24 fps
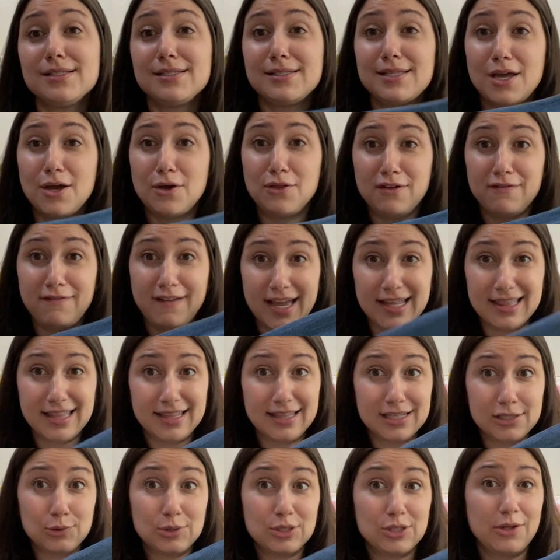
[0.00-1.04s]
So the fact that
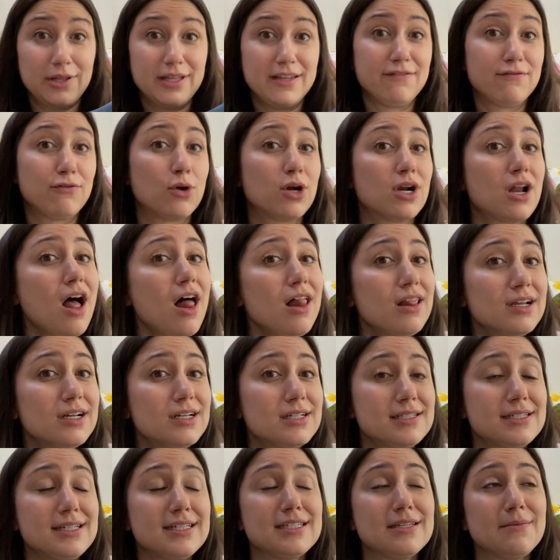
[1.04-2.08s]
this was only
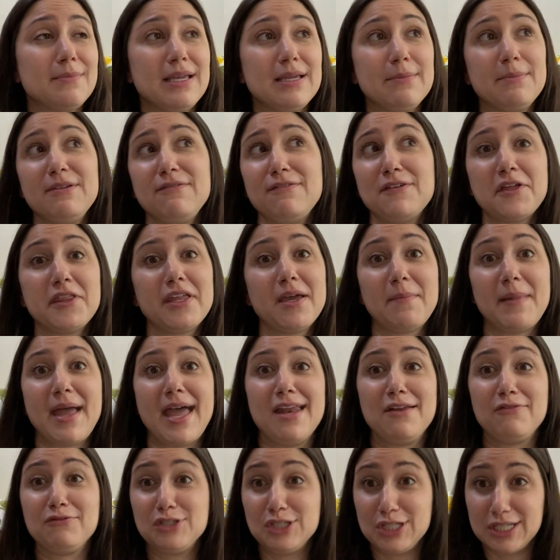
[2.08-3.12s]
$4 doesn't make me feel that
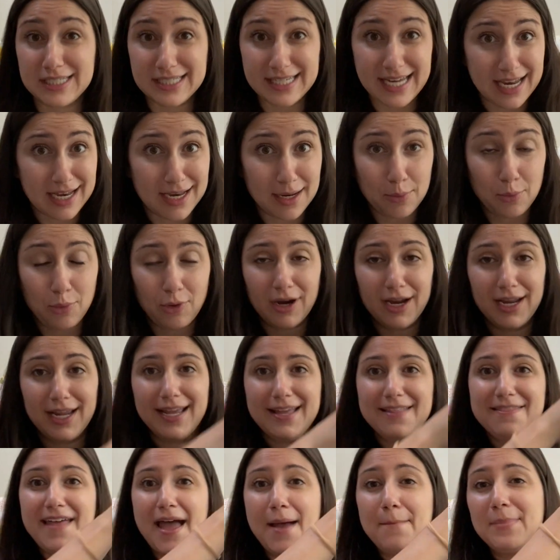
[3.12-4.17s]
bad if she doesn't end up wearing
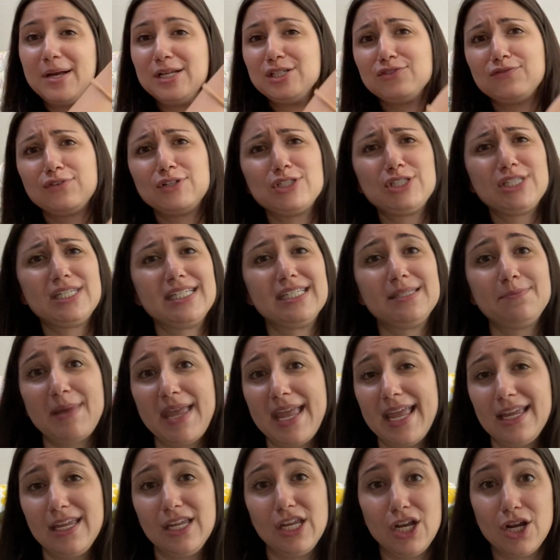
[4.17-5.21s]
it that much versus paying,